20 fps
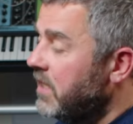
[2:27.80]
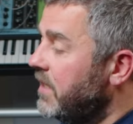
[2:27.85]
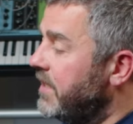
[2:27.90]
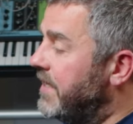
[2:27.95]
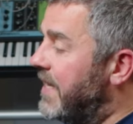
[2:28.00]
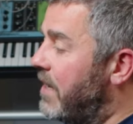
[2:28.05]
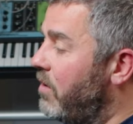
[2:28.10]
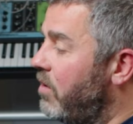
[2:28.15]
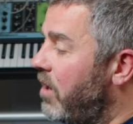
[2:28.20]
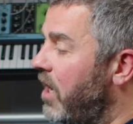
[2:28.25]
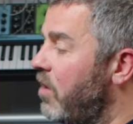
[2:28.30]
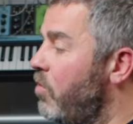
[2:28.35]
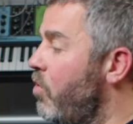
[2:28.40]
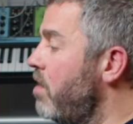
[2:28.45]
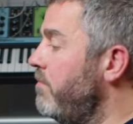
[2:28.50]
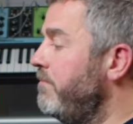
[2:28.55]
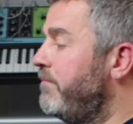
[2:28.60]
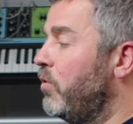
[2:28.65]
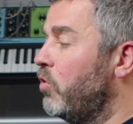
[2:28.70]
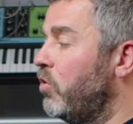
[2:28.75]
Now, I
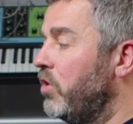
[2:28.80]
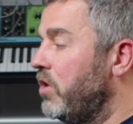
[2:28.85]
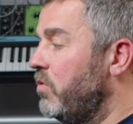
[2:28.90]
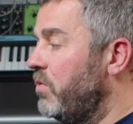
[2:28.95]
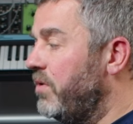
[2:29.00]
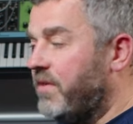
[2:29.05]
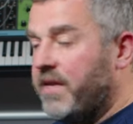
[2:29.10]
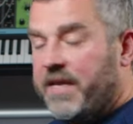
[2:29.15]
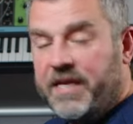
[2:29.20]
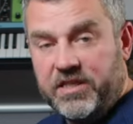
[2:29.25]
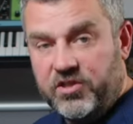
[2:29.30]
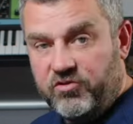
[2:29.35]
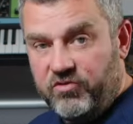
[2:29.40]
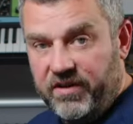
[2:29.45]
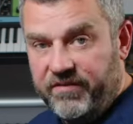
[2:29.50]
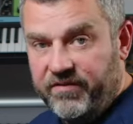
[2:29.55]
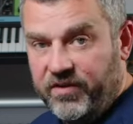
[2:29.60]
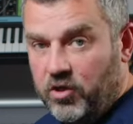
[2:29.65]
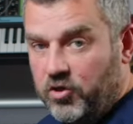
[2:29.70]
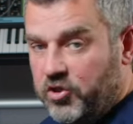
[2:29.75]
won't bore you with the
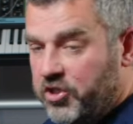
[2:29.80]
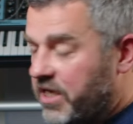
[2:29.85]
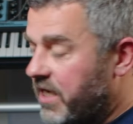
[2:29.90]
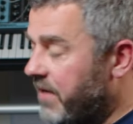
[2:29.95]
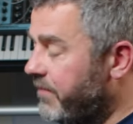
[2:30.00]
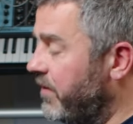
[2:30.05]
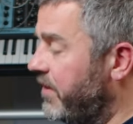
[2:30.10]
history of Logic,